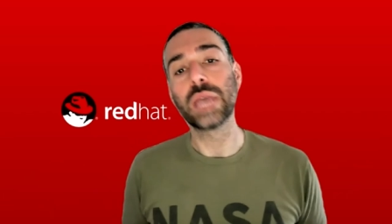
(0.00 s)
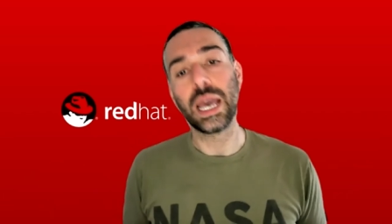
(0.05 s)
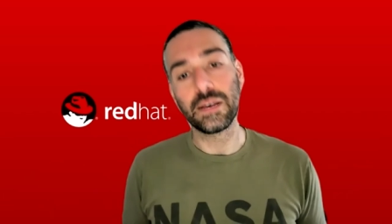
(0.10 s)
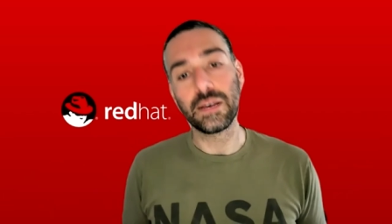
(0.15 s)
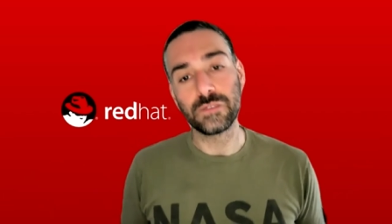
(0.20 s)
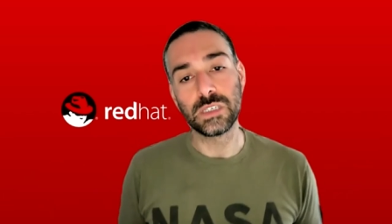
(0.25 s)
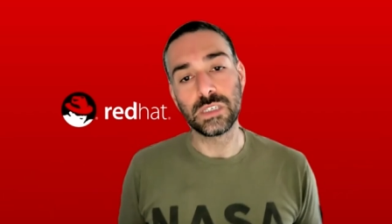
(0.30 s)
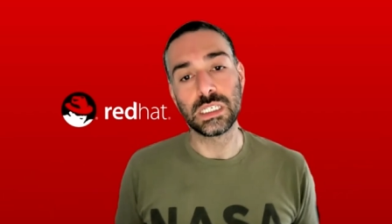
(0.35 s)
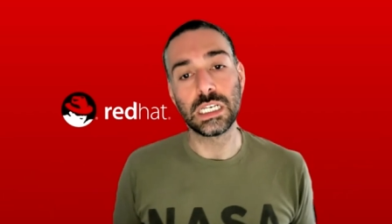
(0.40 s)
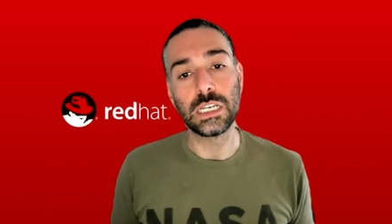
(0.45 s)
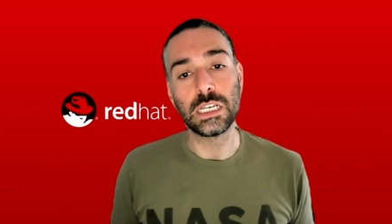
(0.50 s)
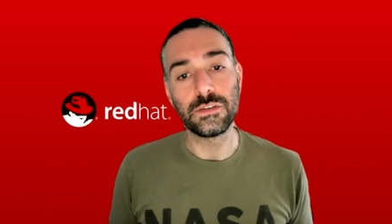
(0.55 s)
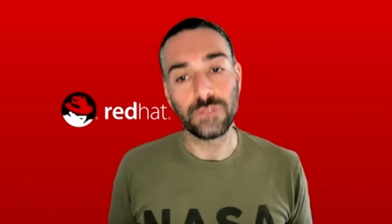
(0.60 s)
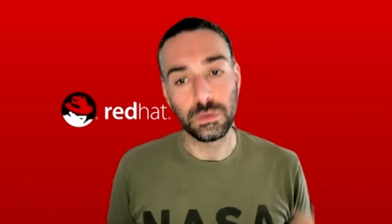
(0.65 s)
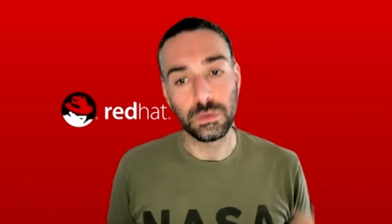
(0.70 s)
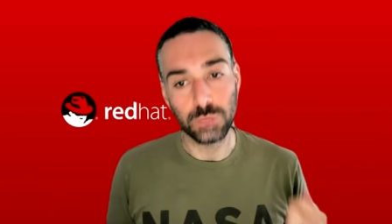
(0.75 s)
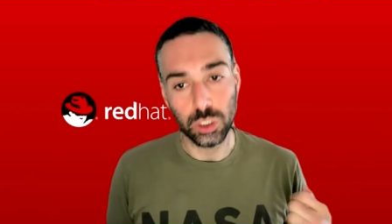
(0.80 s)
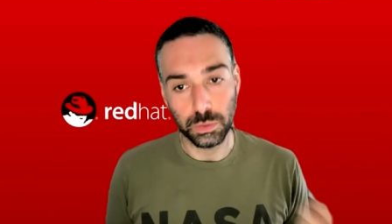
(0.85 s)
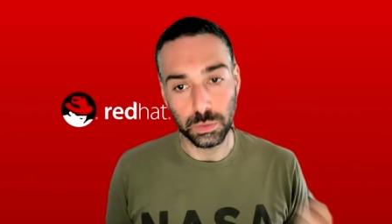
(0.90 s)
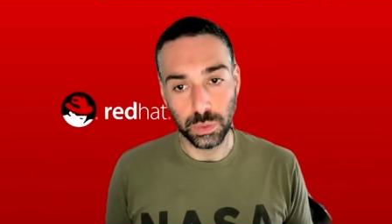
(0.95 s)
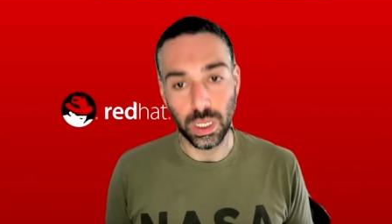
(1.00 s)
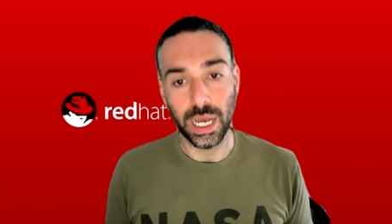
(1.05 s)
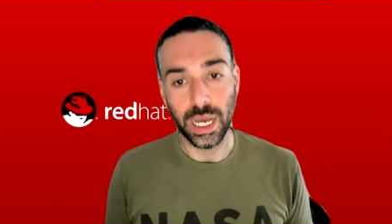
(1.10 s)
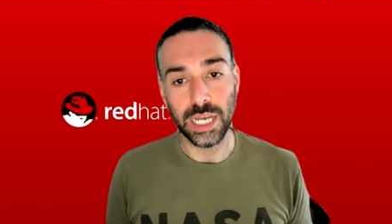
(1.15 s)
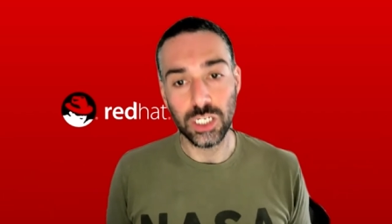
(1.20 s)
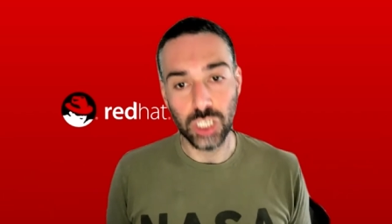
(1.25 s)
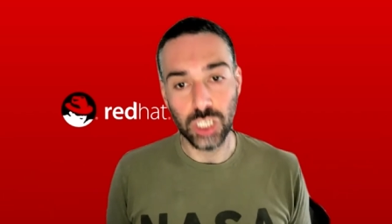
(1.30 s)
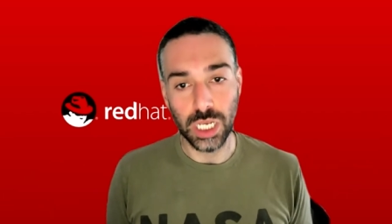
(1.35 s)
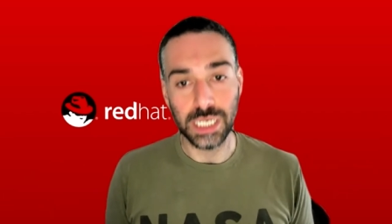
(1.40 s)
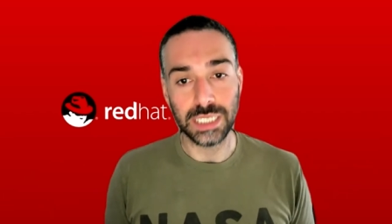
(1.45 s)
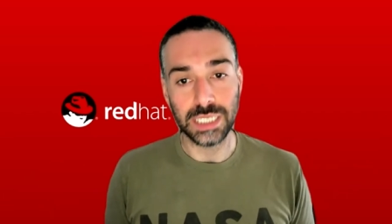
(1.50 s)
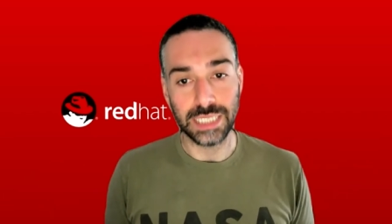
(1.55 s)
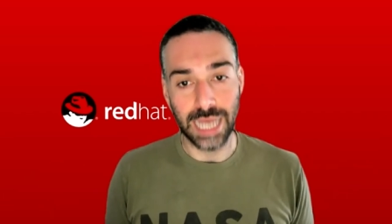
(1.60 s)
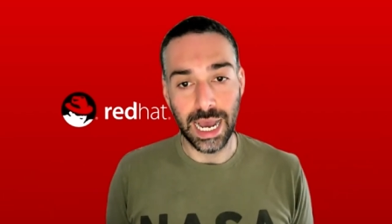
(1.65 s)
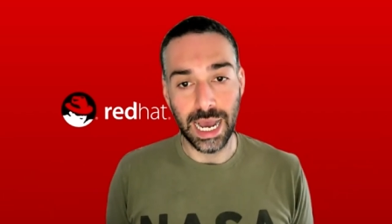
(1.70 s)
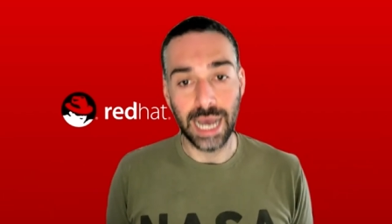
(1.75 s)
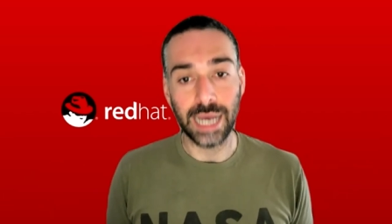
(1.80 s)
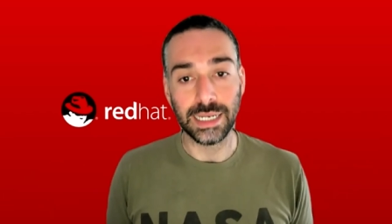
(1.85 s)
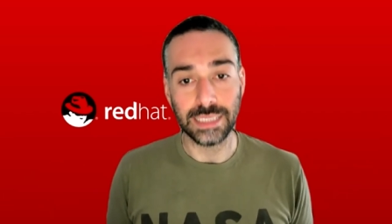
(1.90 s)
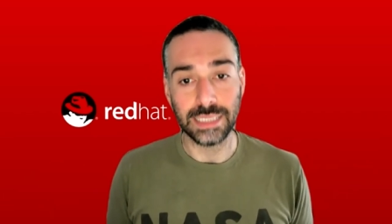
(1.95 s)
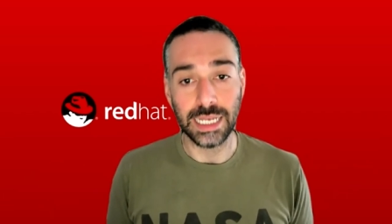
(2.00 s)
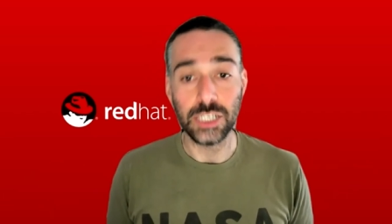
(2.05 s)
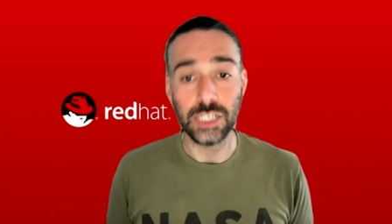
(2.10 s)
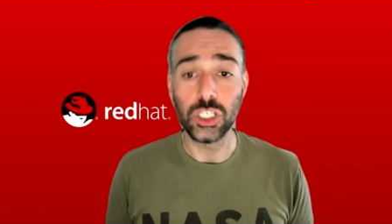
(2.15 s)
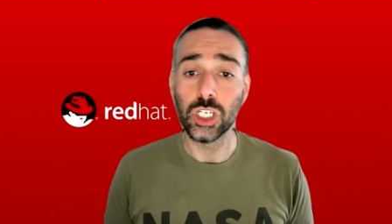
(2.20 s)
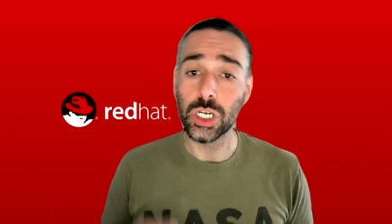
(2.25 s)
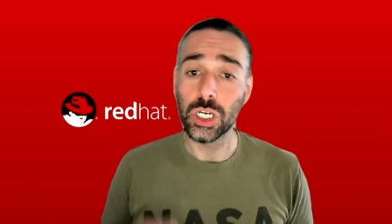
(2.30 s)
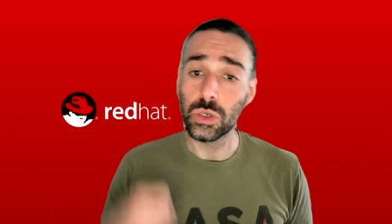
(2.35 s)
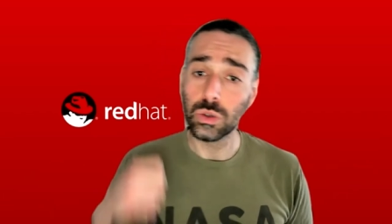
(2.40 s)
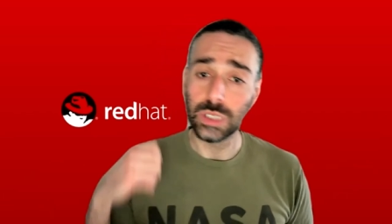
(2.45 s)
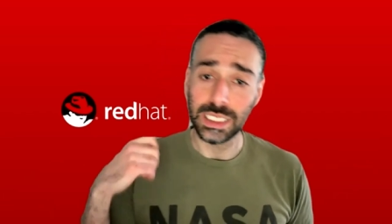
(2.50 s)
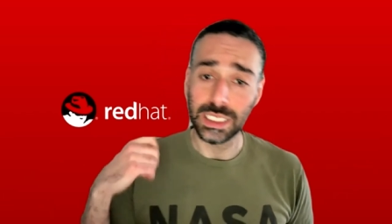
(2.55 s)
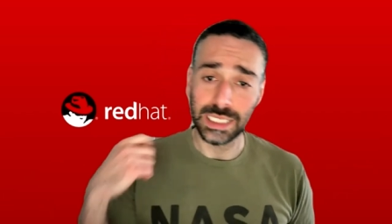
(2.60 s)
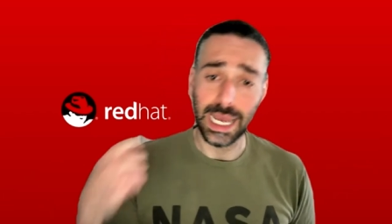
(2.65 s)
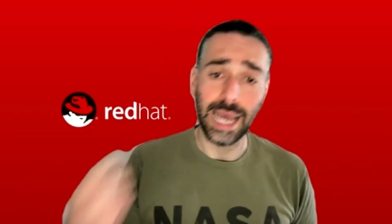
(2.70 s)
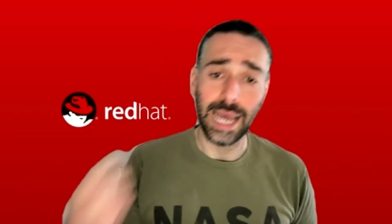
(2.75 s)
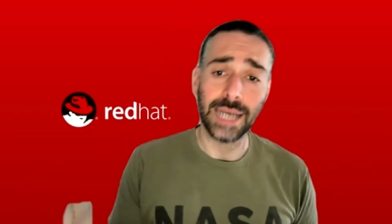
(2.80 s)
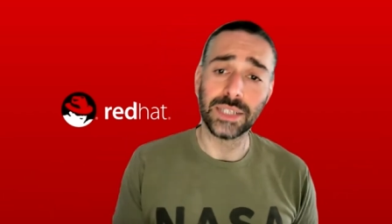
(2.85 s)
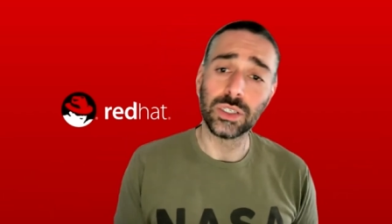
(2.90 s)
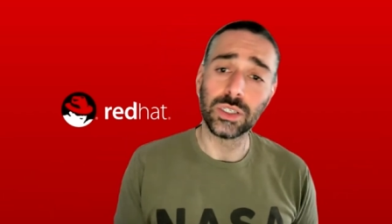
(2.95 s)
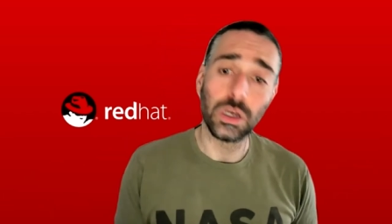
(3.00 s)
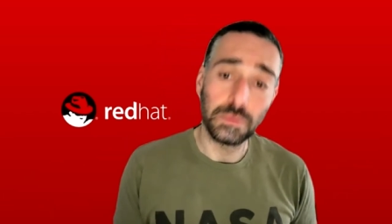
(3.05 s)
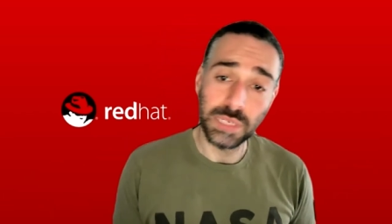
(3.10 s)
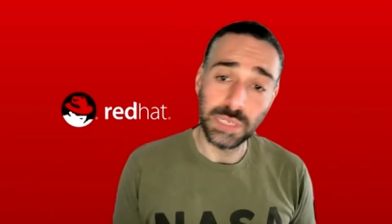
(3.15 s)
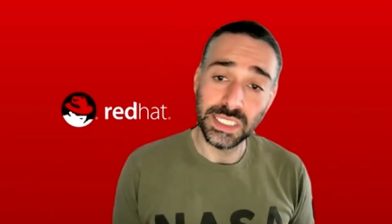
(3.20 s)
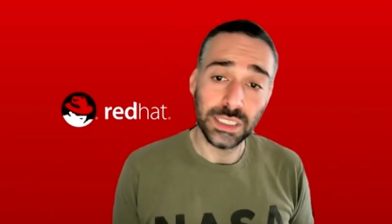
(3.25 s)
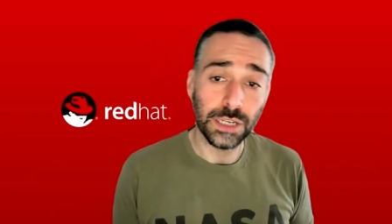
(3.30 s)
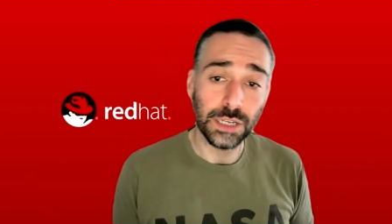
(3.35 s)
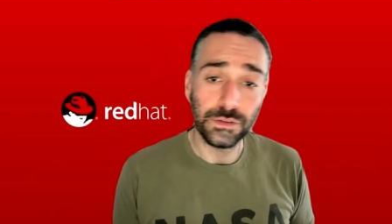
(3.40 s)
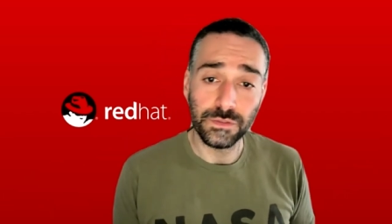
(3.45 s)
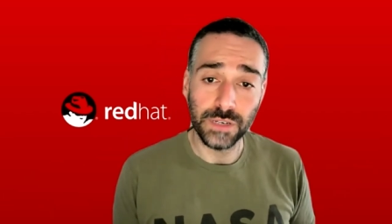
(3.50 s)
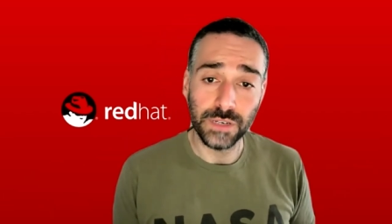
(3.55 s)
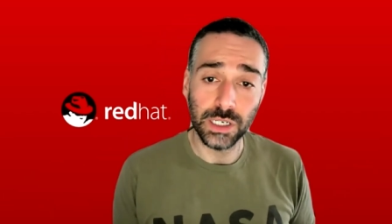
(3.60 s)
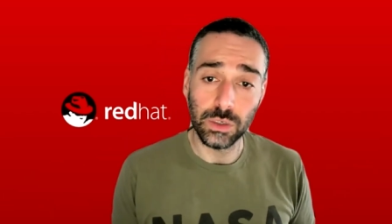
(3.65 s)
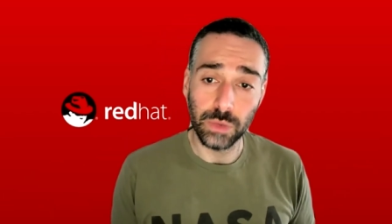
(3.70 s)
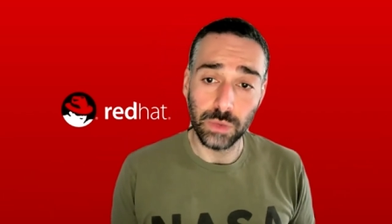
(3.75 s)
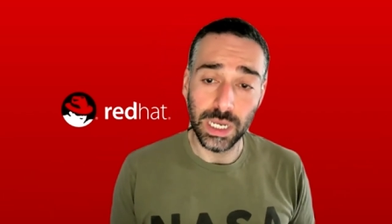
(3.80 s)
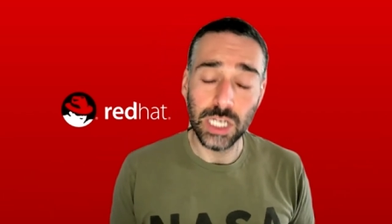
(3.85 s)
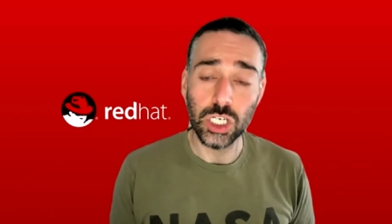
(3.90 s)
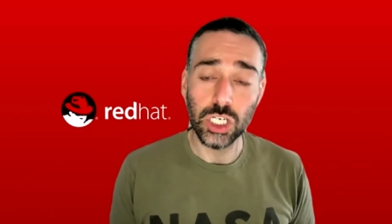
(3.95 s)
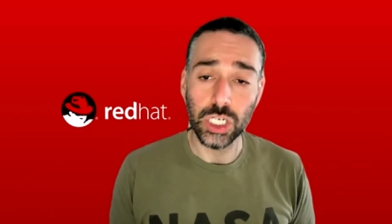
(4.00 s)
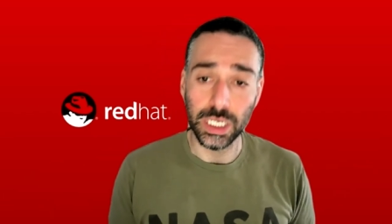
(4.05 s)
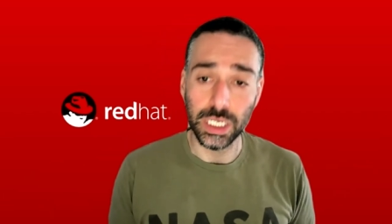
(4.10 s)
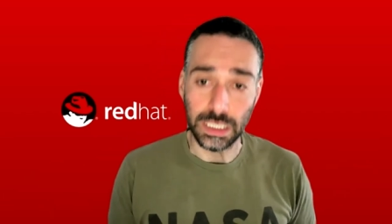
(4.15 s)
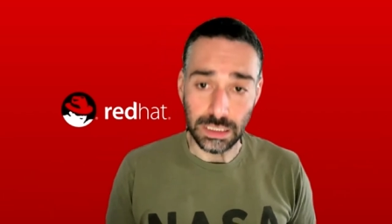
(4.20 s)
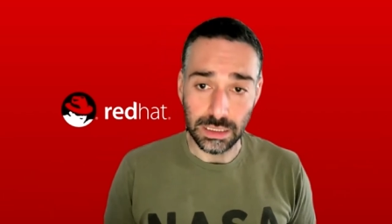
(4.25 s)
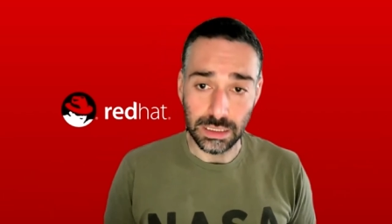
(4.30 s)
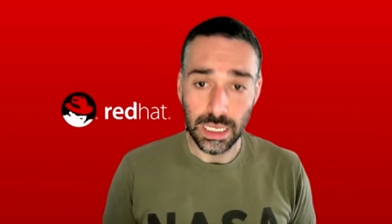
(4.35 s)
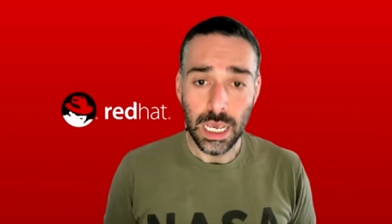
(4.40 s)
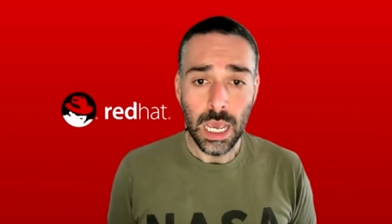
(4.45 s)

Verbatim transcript: have seen from supply chain attacks and general attacks on misconfigurations,